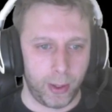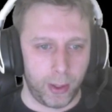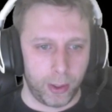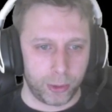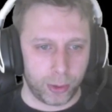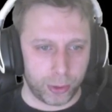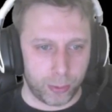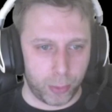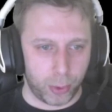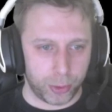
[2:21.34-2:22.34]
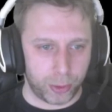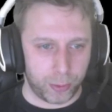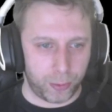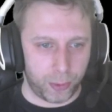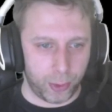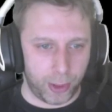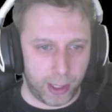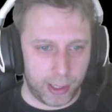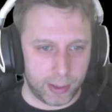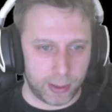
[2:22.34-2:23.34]
So there's some more stuff for
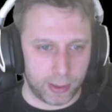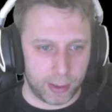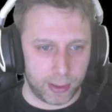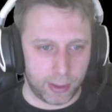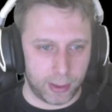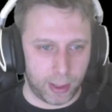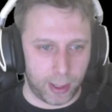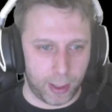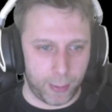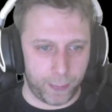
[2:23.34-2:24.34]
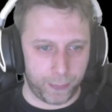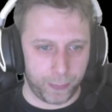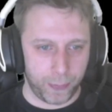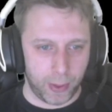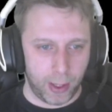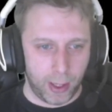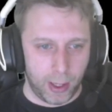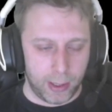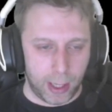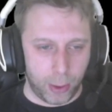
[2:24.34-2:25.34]
that. Um,
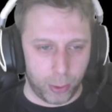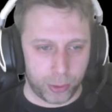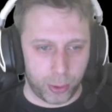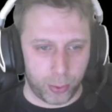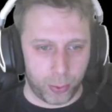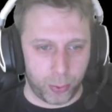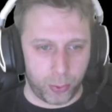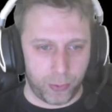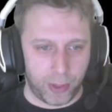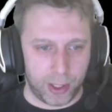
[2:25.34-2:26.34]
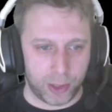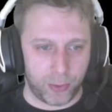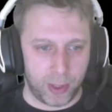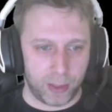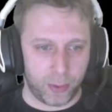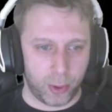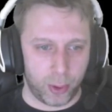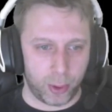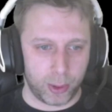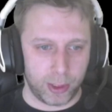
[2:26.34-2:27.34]
yeah, and also we've added this thing
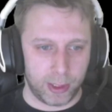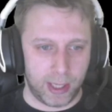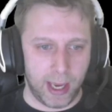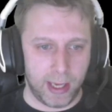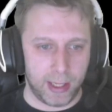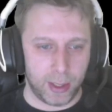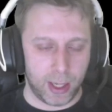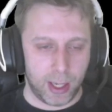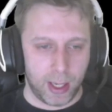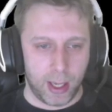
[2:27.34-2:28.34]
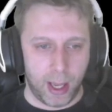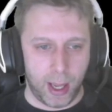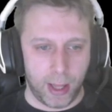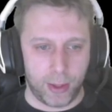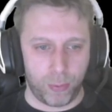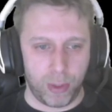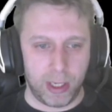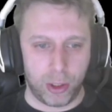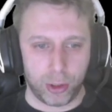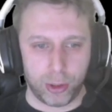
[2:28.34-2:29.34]
for getting the
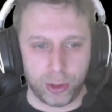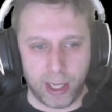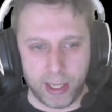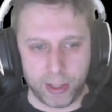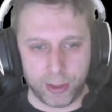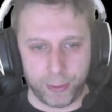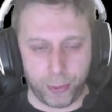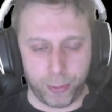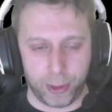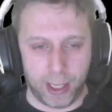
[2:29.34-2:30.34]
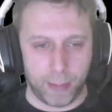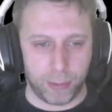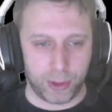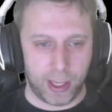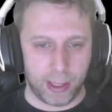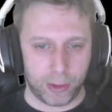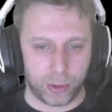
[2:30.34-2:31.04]
region data from the game state.